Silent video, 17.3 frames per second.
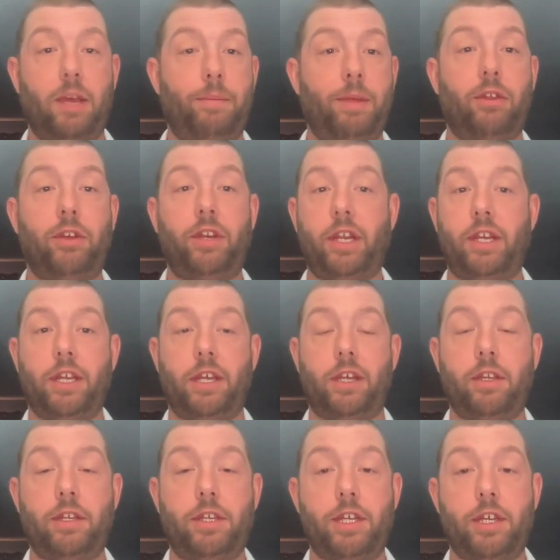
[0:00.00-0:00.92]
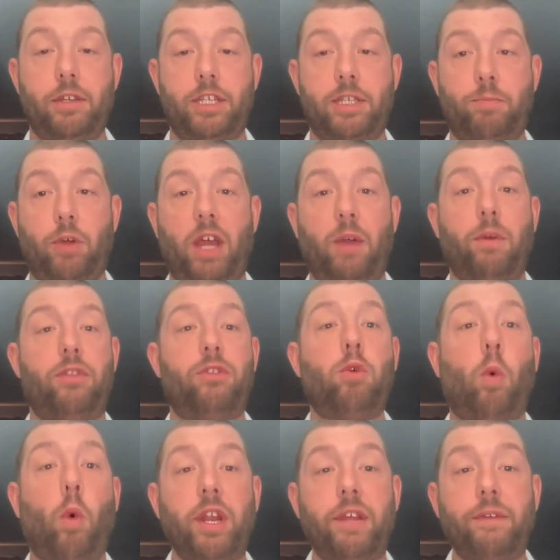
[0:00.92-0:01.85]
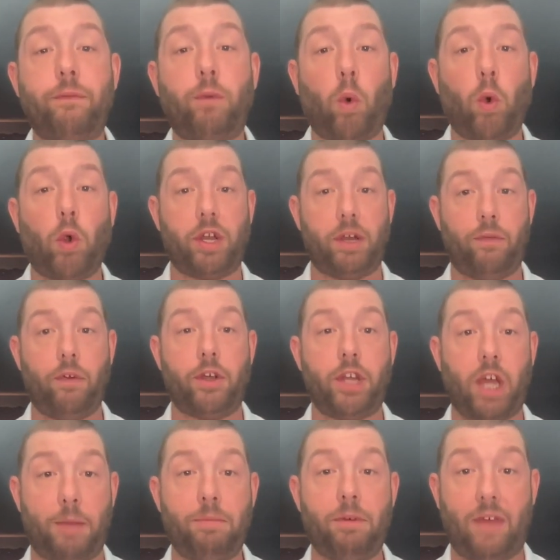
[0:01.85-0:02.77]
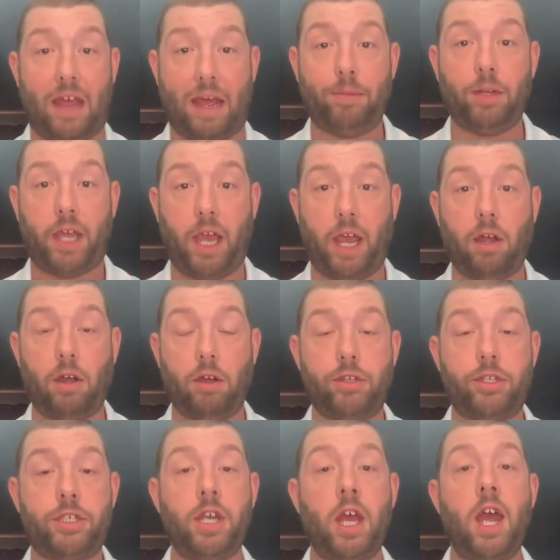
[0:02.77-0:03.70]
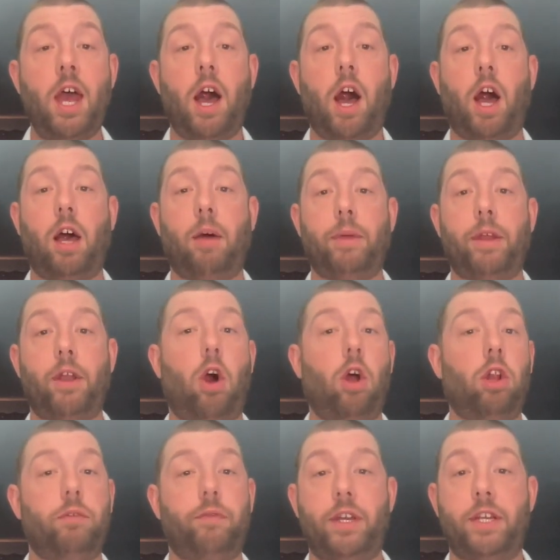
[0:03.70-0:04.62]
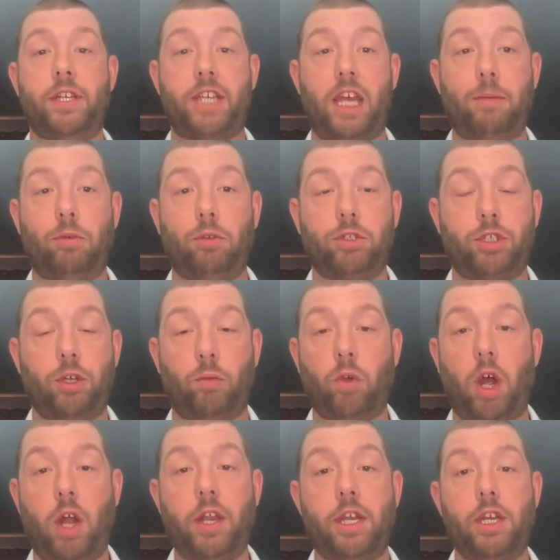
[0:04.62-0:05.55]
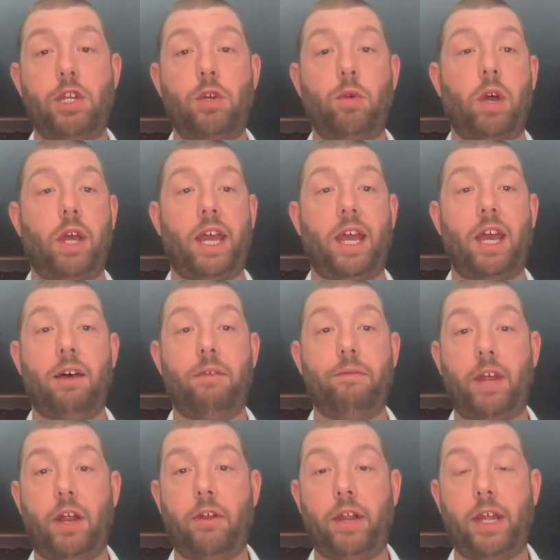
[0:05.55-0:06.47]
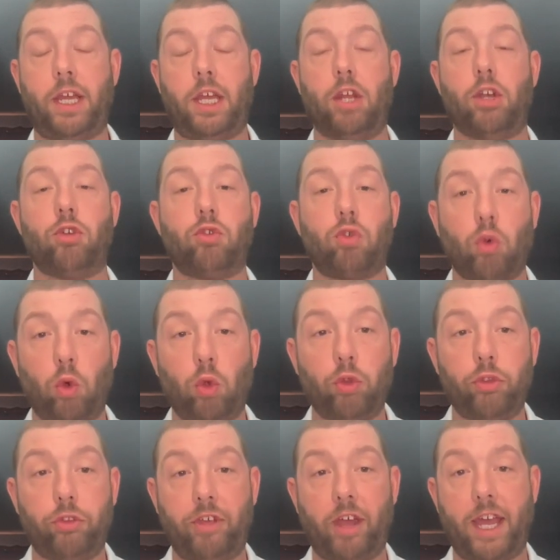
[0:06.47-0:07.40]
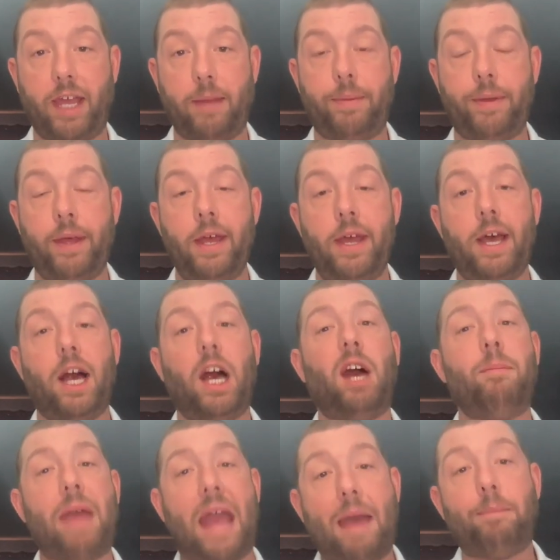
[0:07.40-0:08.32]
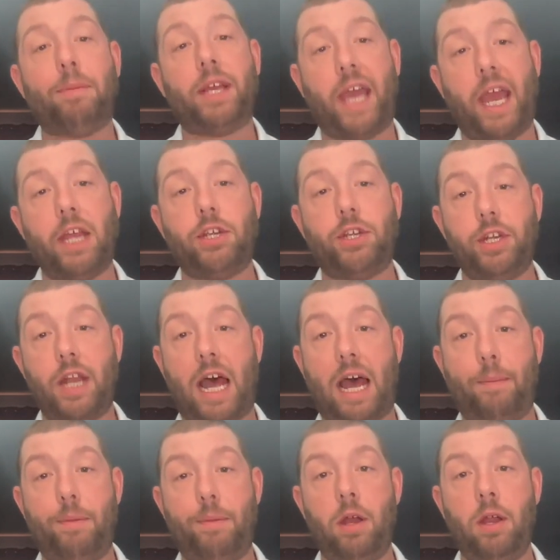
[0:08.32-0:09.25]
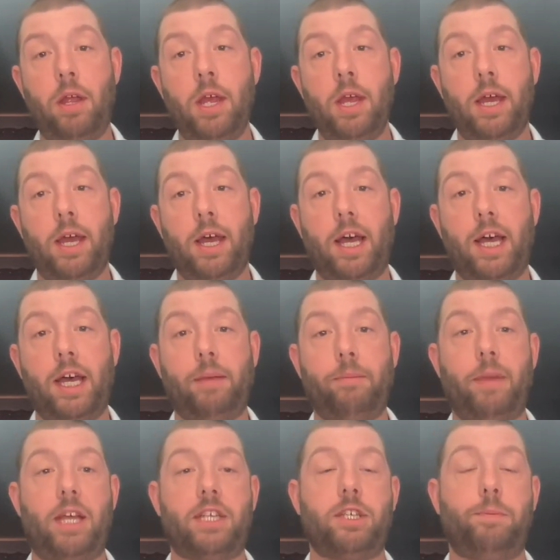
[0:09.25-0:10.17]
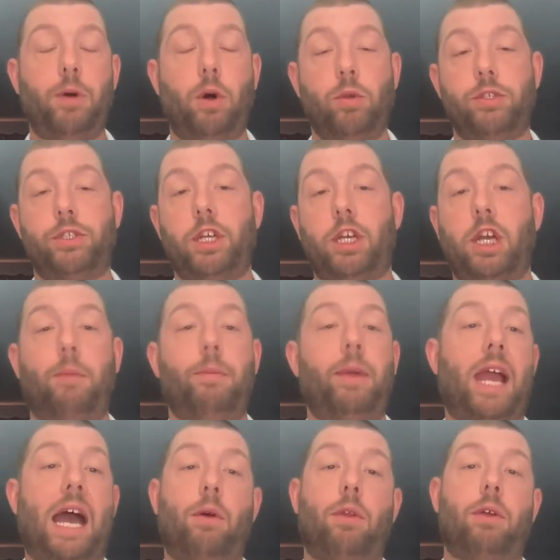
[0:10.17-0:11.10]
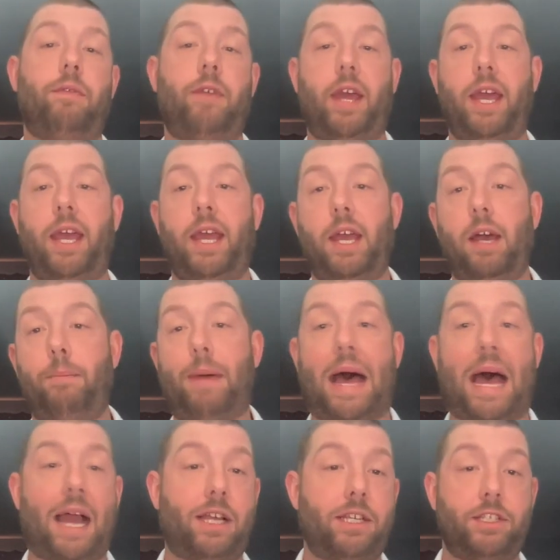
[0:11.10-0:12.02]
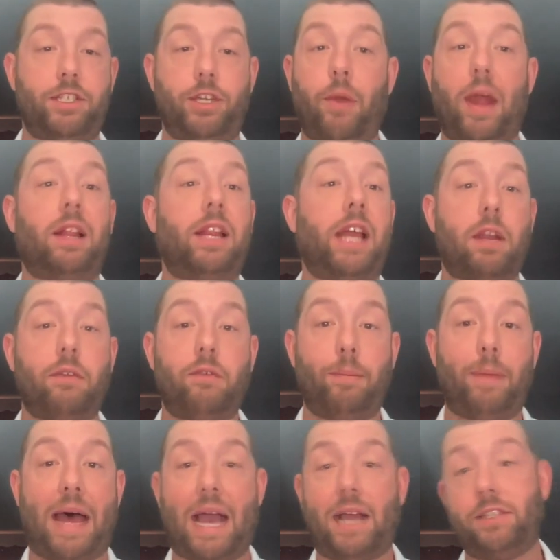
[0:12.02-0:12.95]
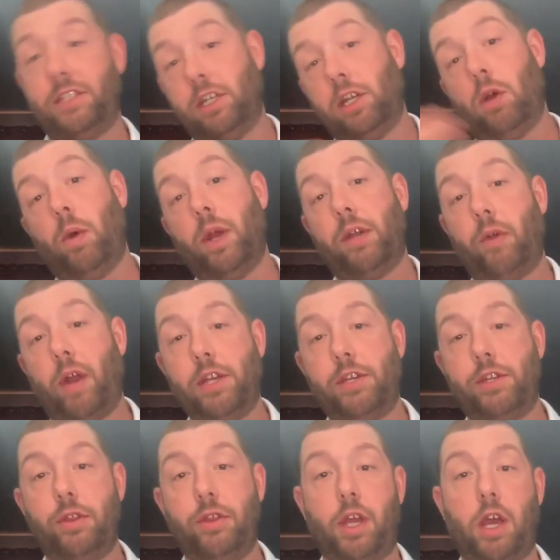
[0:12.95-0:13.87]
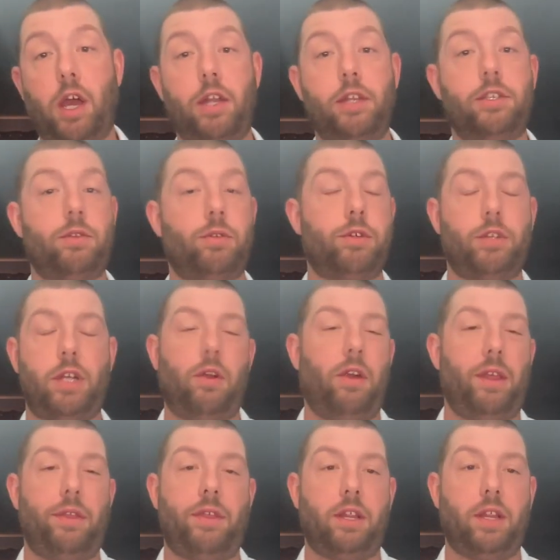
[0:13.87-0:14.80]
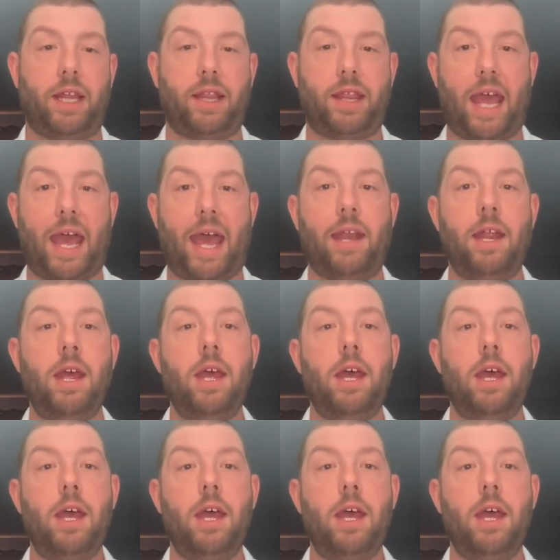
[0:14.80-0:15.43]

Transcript: ability to spray with 24 different type of applicators, and all of it is able to run into a very controlled type application hopper, as opposed to coming out of a box, directly out of a box and going right to the guns or anything like that.